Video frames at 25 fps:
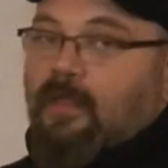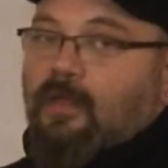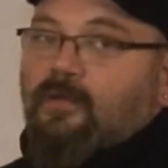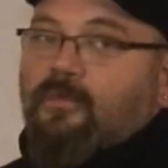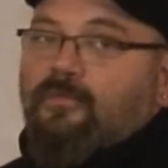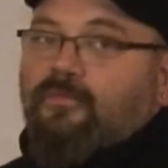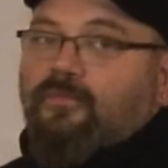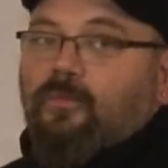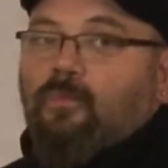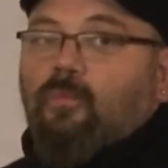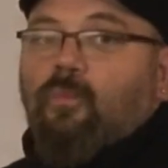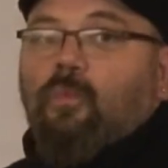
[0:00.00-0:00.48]

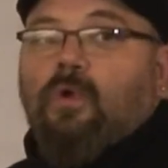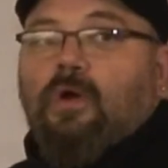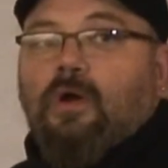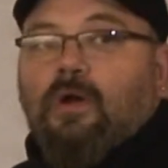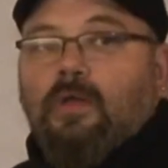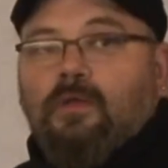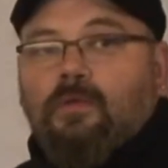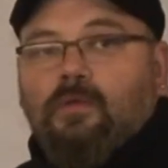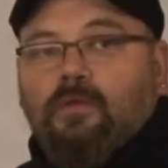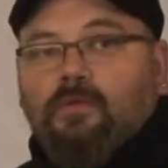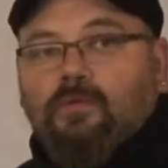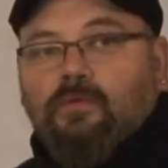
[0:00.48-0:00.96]
from
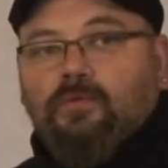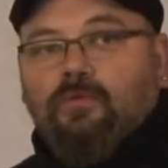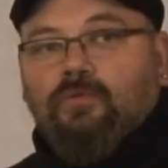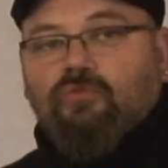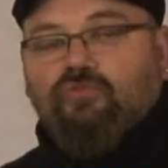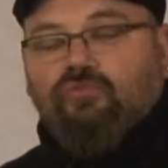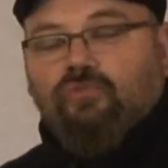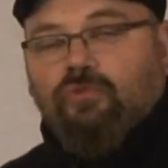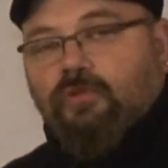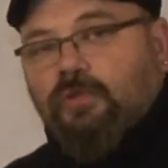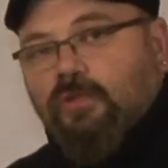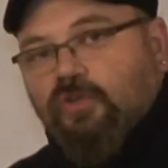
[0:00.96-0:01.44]
what
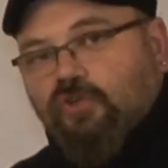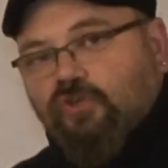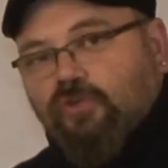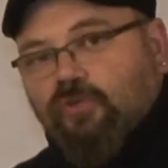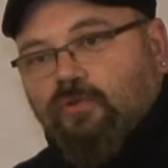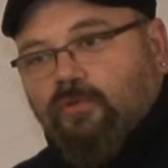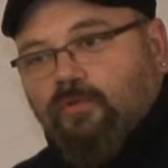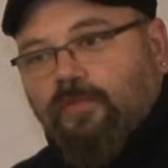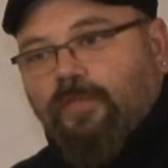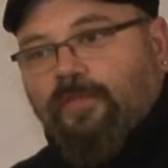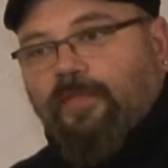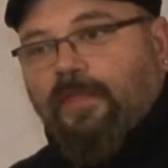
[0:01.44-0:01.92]

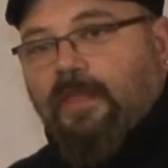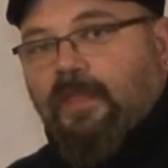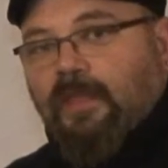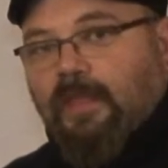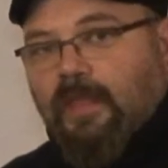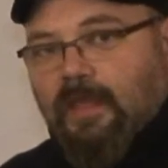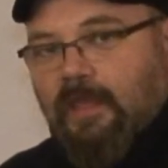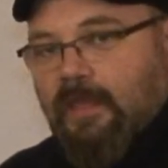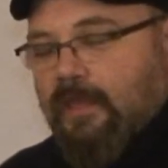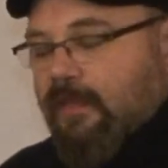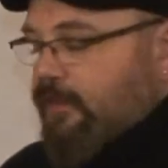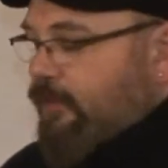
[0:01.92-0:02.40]
traditional
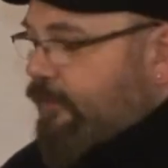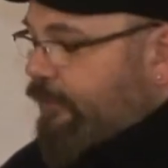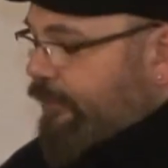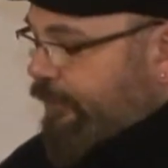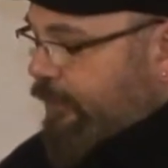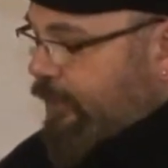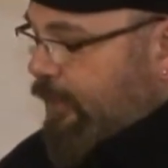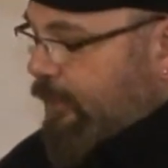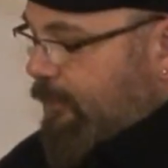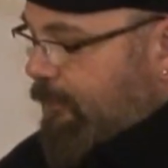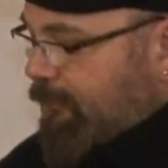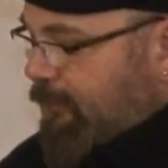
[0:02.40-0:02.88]
thinking is
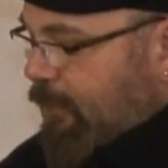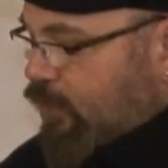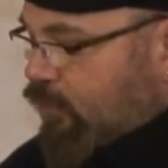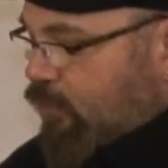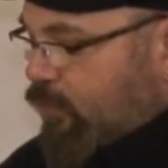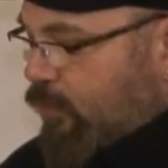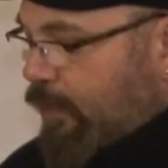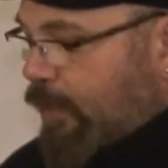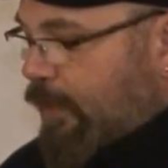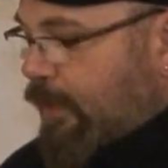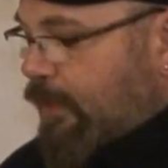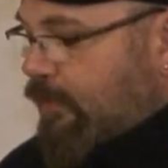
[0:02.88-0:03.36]

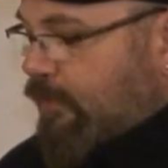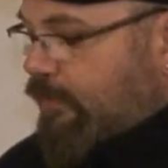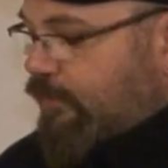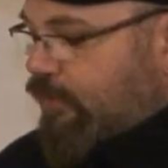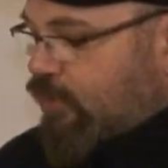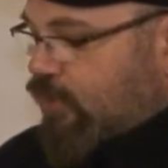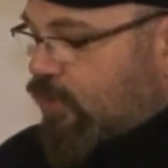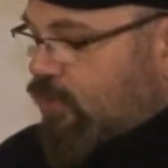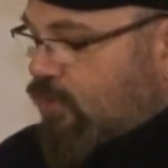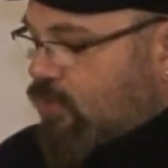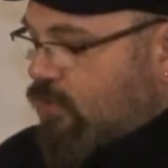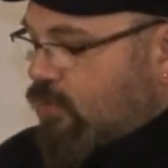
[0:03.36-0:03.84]
between
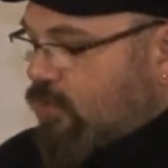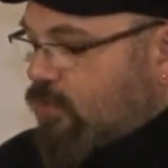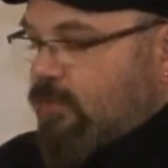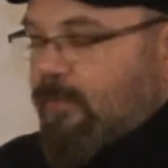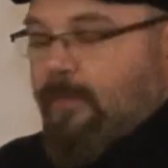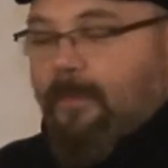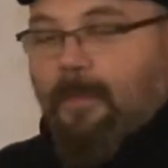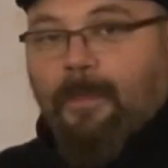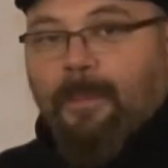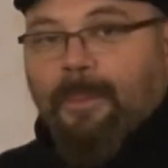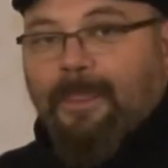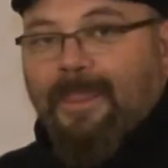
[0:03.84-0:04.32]
2
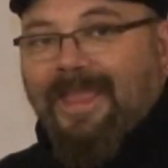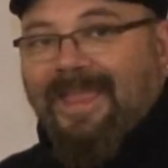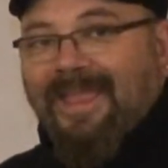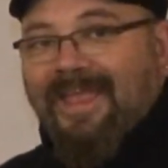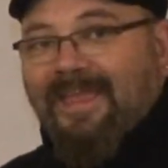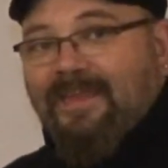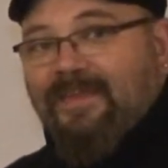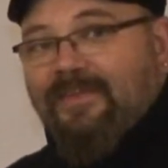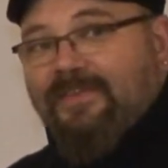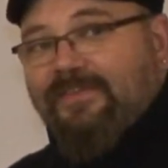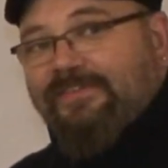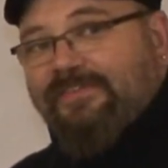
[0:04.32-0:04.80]

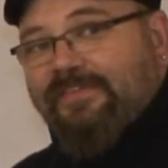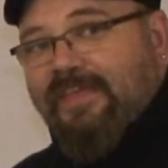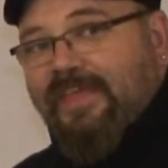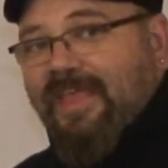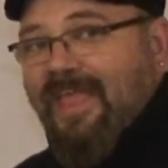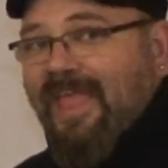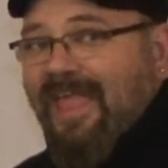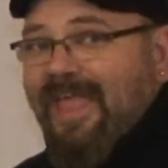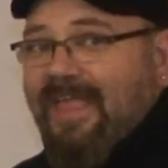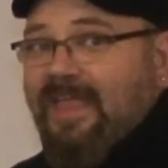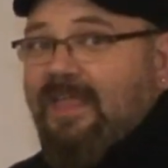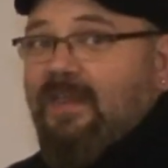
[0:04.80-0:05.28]
and
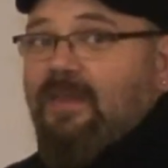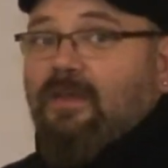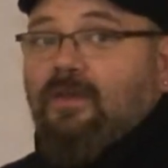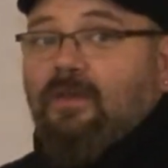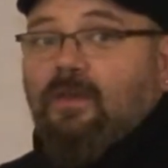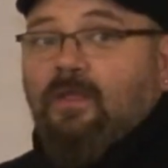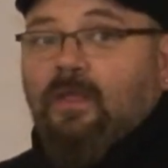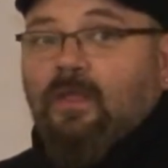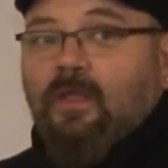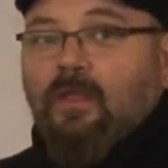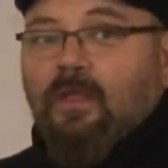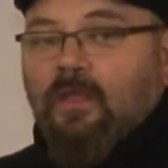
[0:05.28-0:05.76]
say 8.
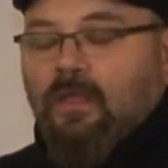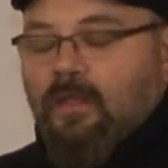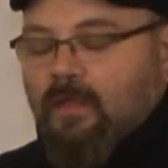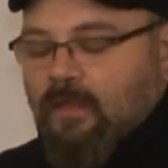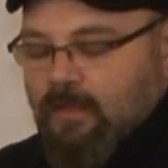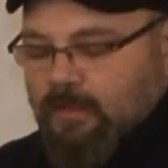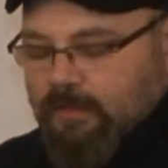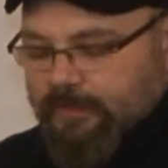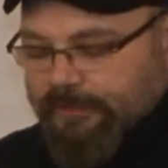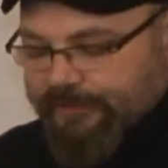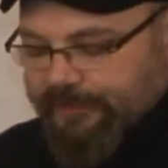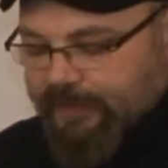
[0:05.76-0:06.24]

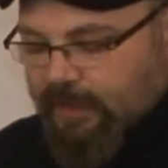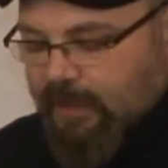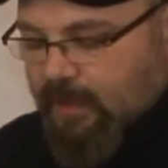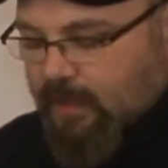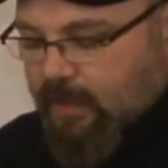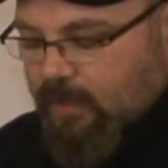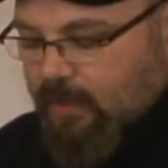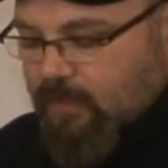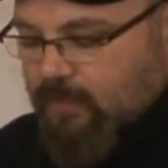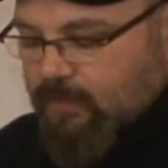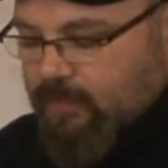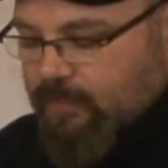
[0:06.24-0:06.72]

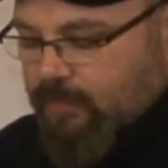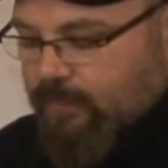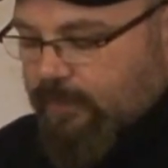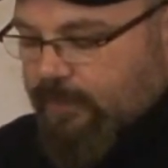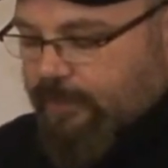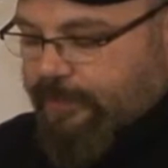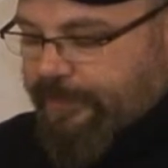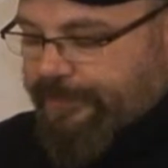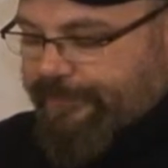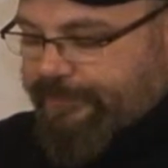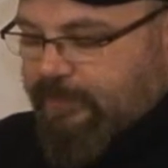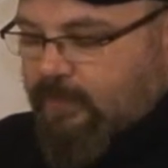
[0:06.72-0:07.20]
So
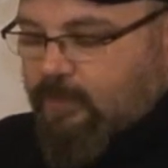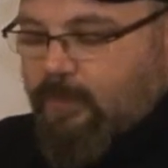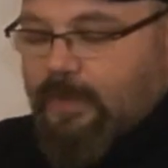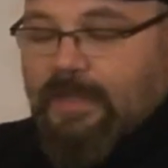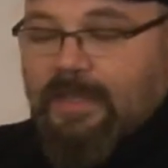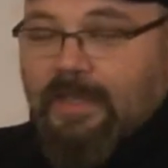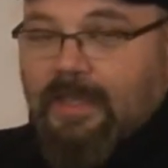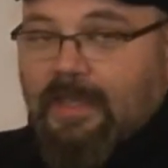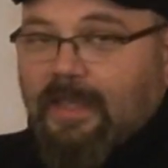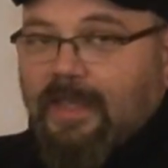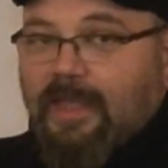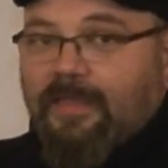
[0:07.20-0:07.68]
realistically we
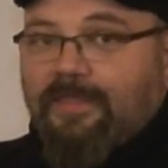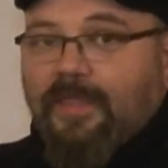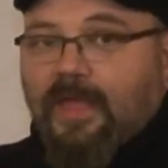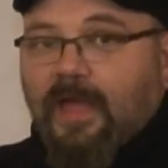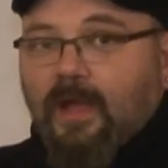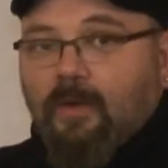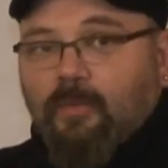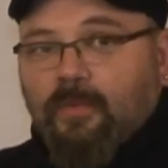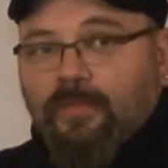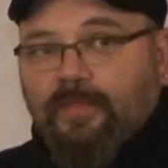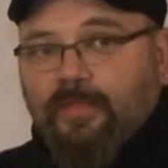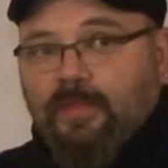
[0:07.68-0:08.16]
can get
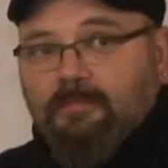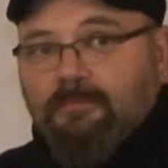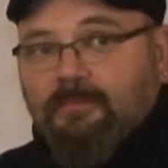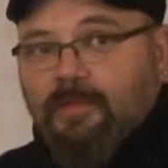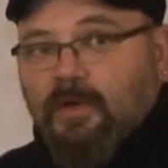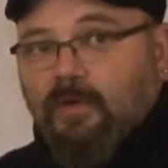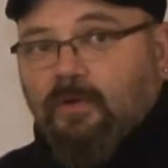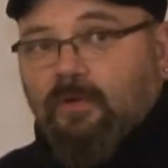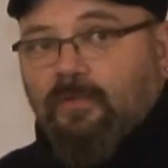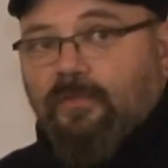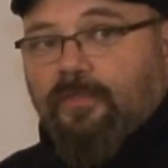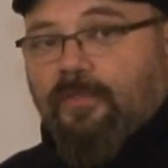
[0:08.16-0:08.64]
that within
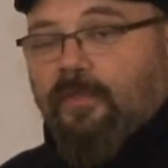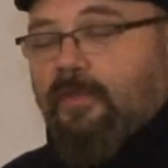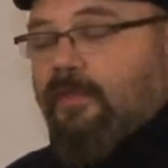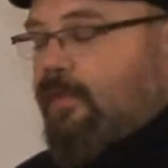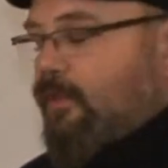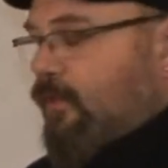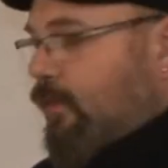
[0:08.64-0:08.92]
both.